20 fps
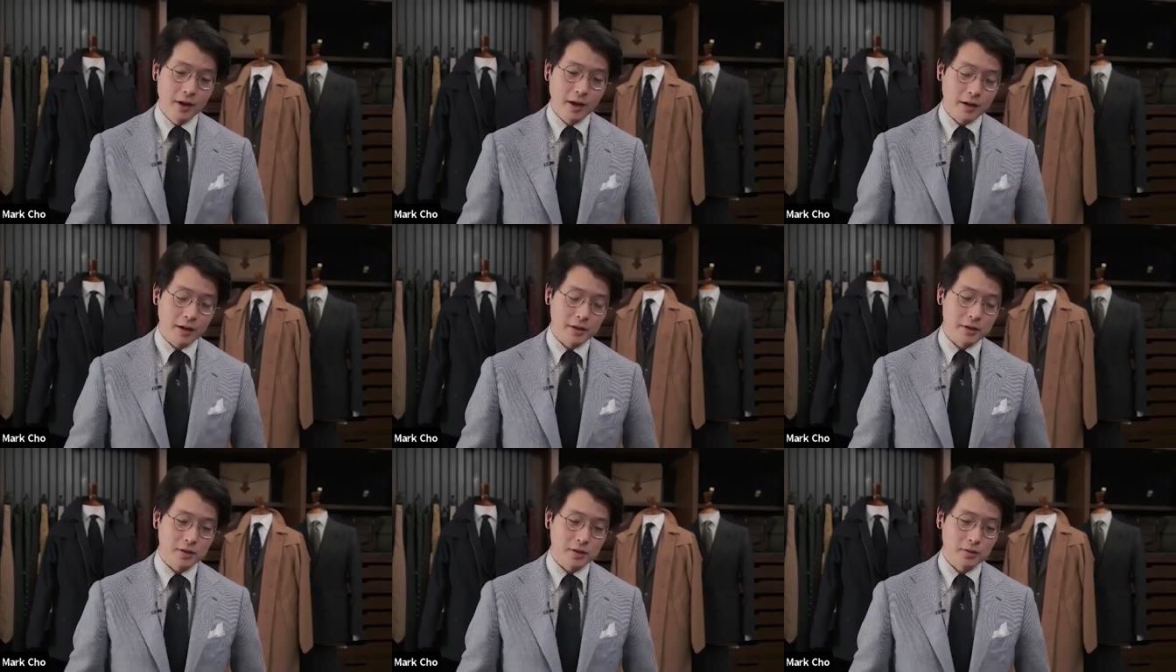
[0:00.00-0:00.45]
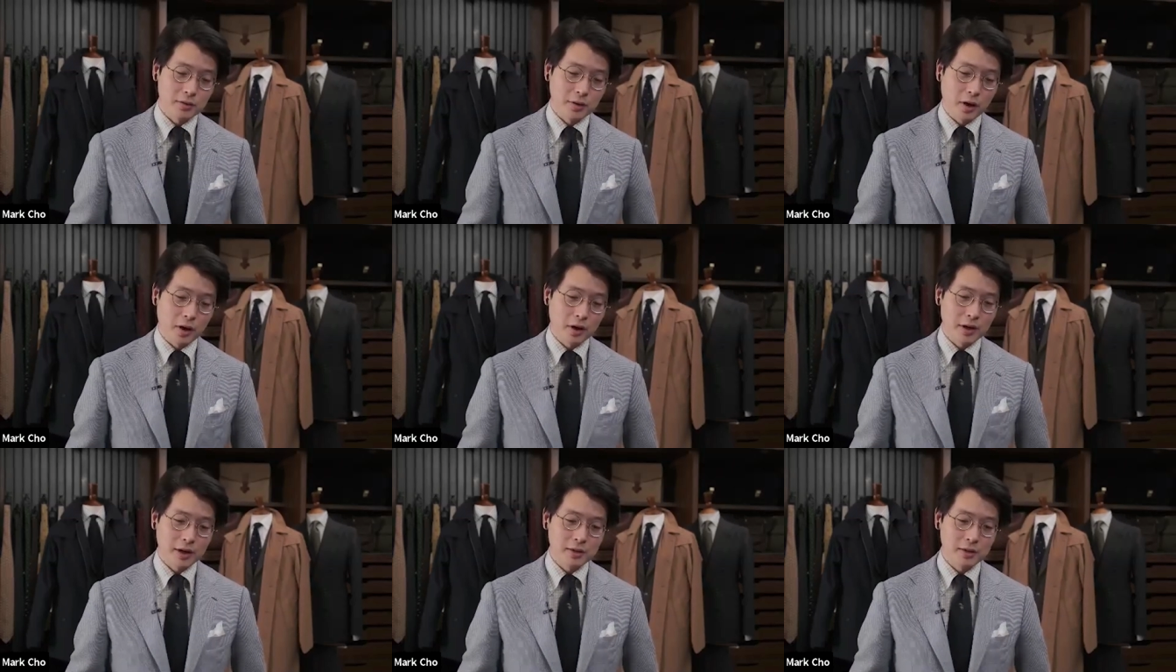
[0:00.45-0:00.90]
and so
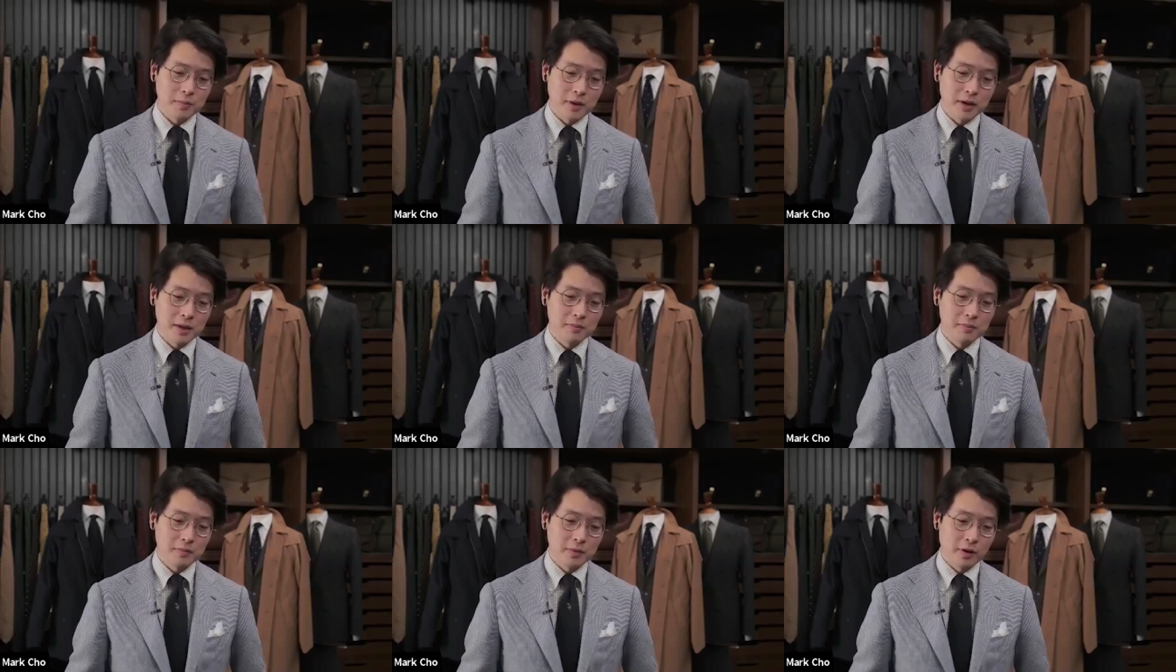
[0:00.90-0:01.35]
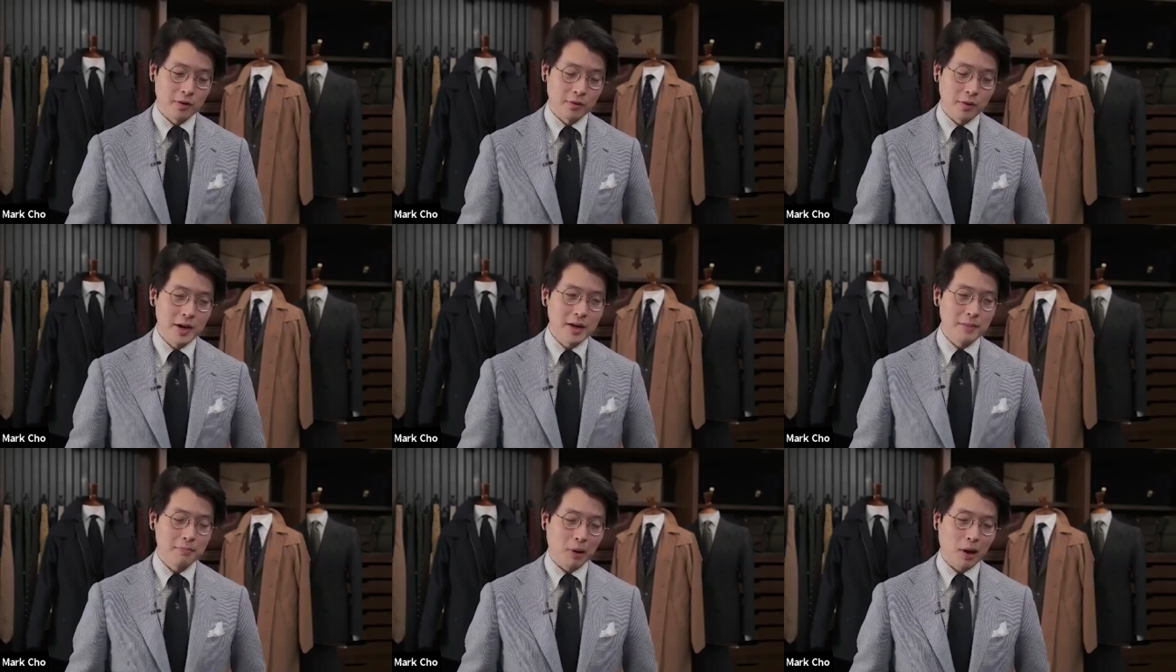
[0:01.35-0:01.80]
not as many, they're
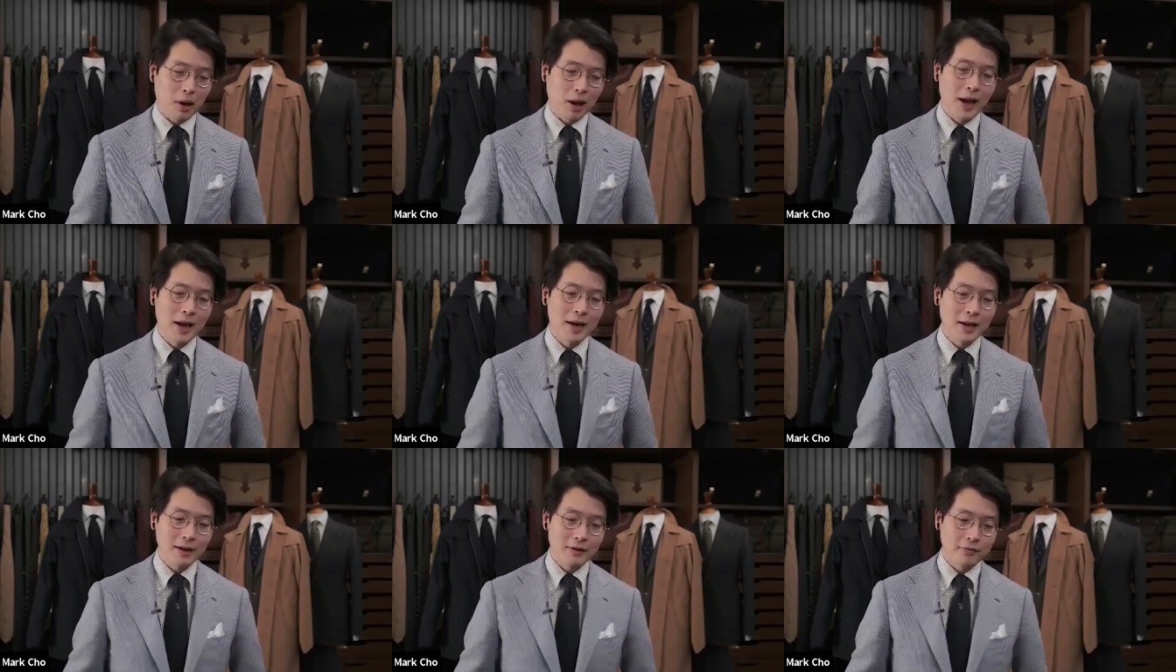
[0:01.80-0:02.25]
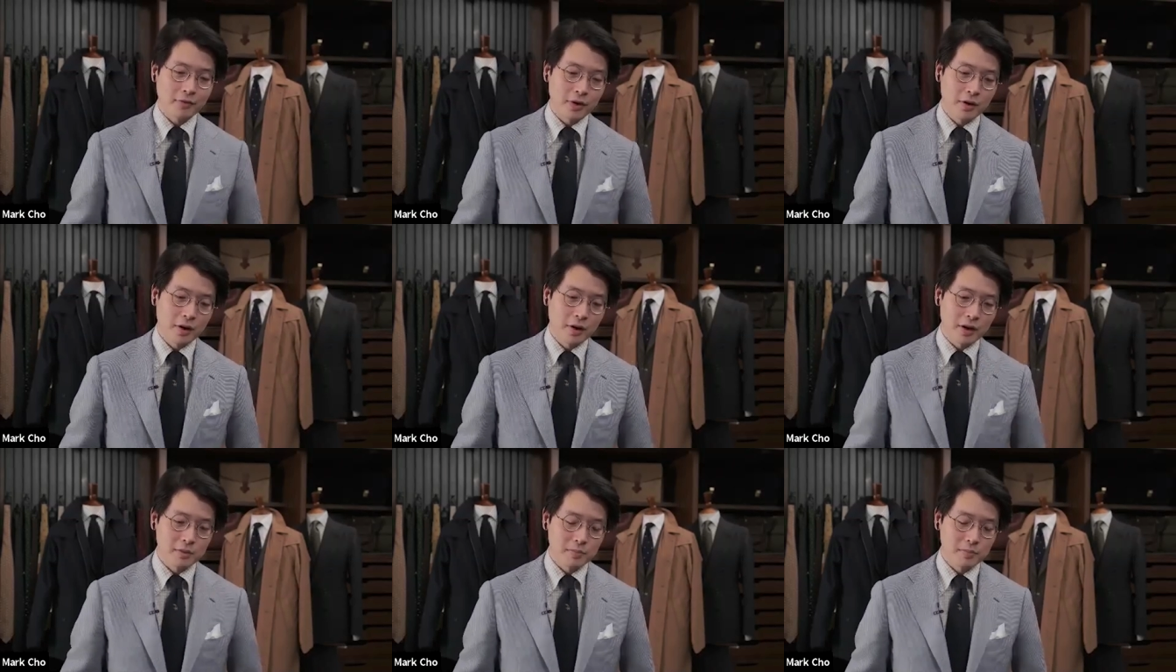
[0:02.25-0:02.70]
already planning for
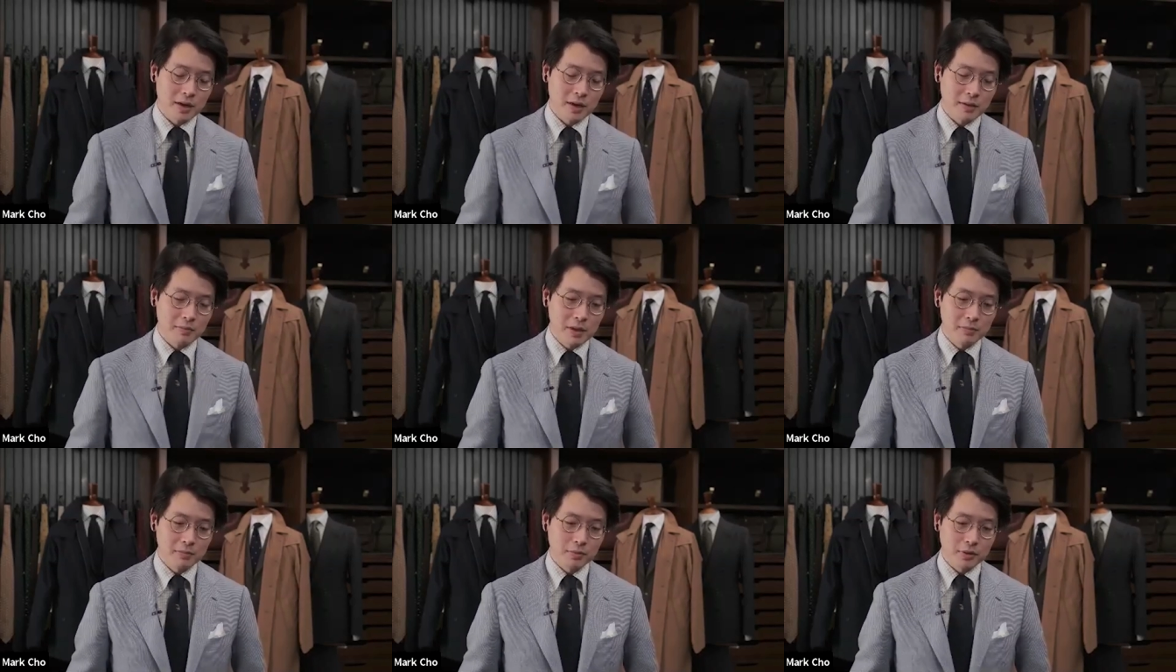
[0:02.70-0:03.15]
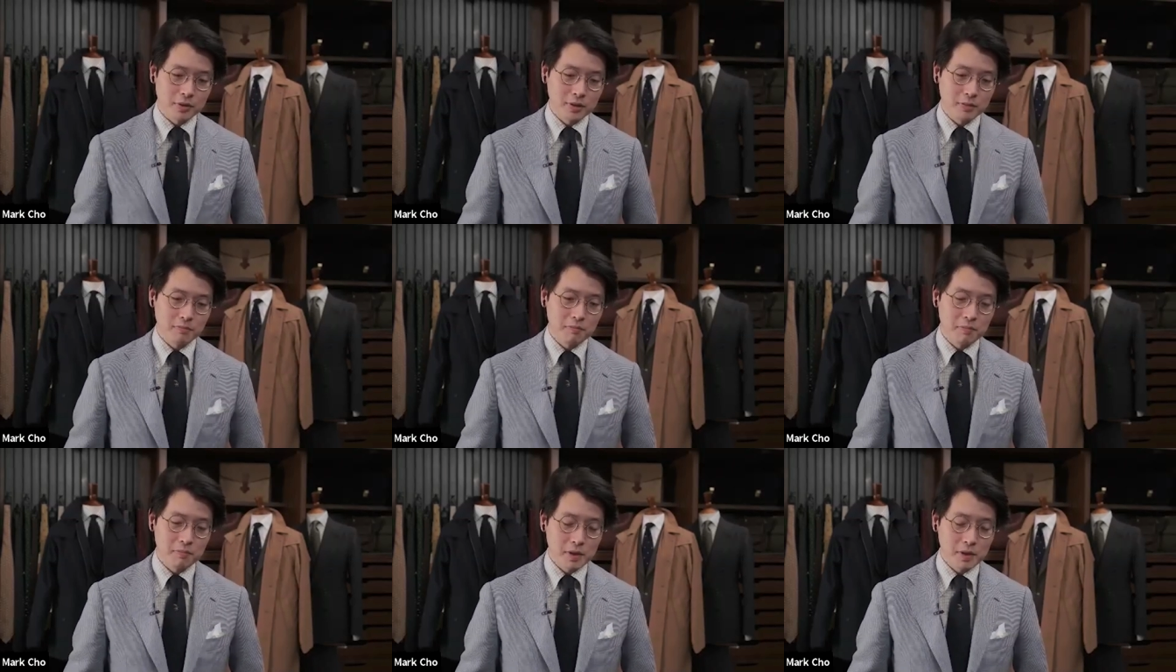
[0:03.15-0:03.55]
not as many people to